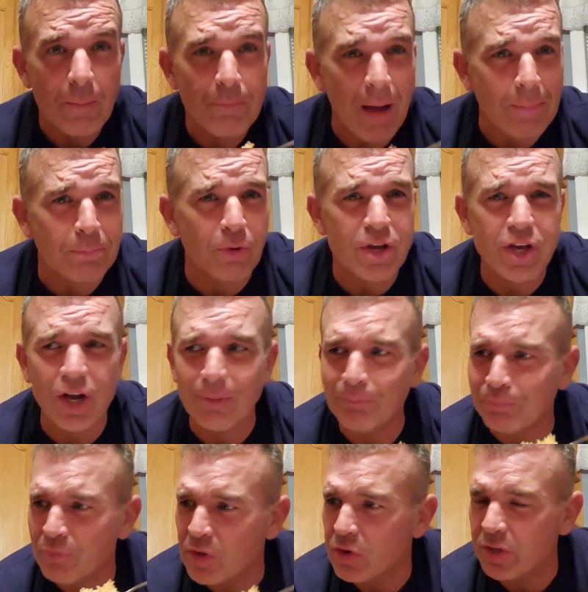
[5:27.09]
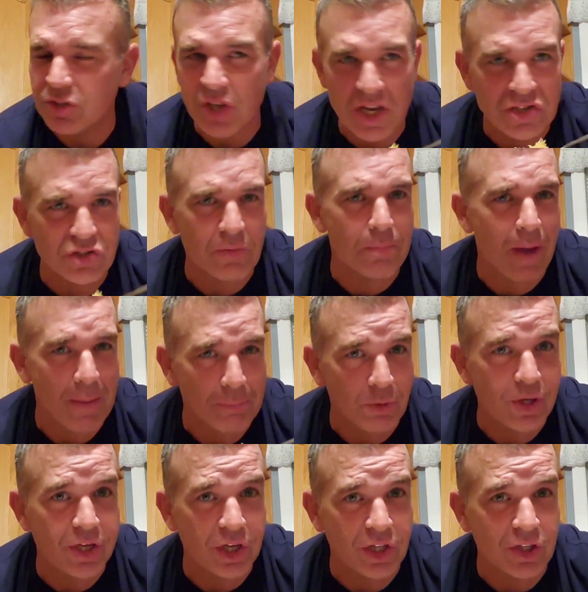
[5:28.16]
Paprika, you can taste the
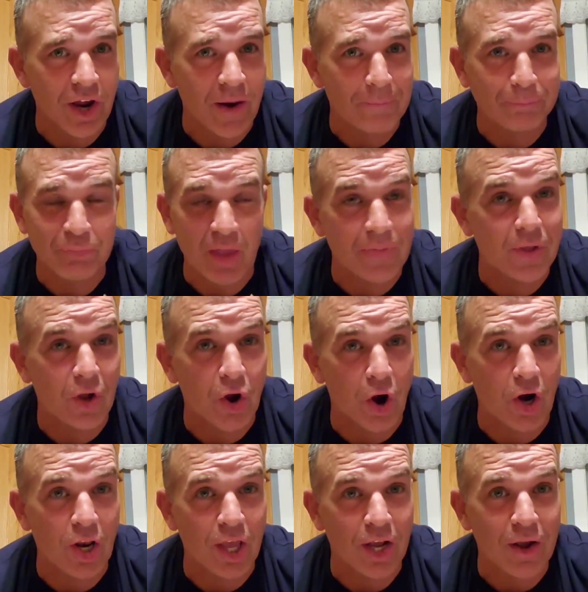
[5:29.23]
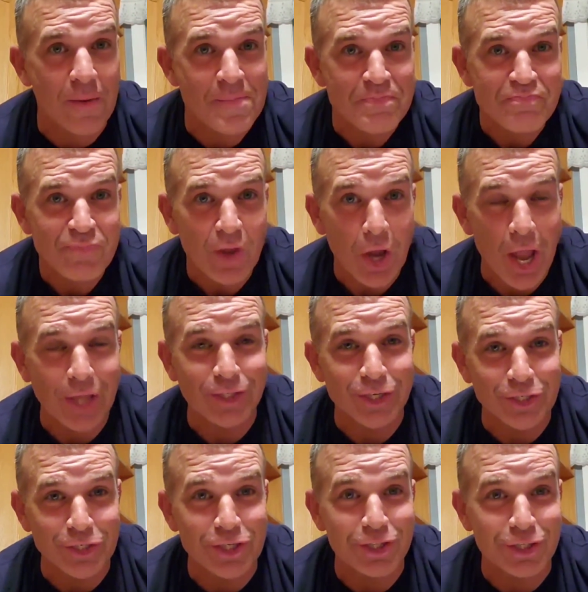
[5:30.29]
paprika in there, and the garlic. And did
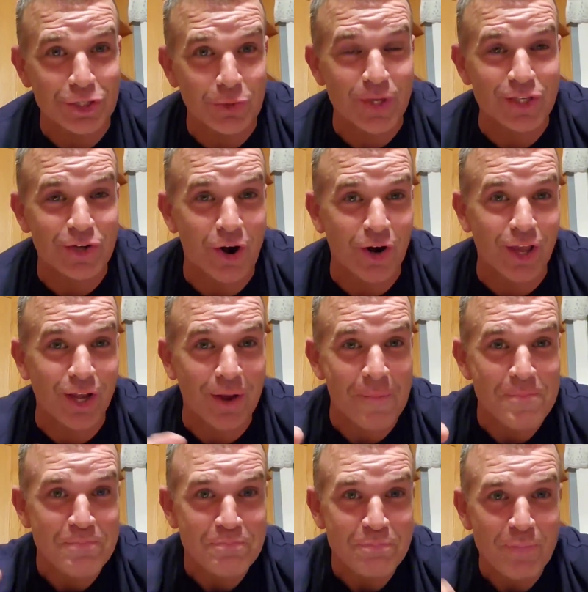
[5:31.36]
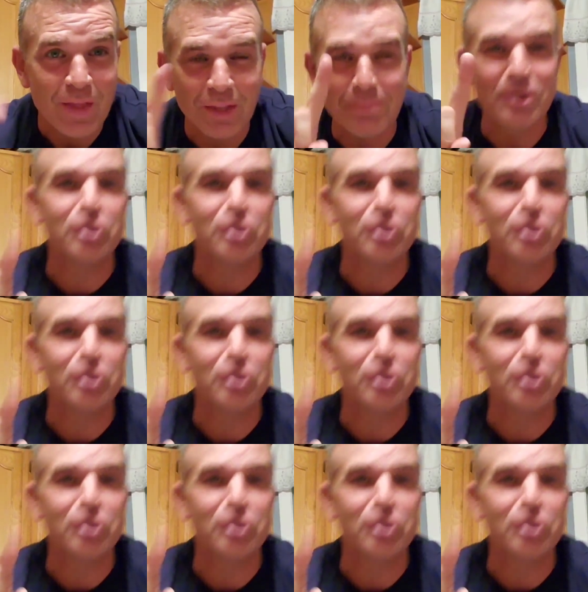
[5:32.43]
you see the squeezed garlic? Let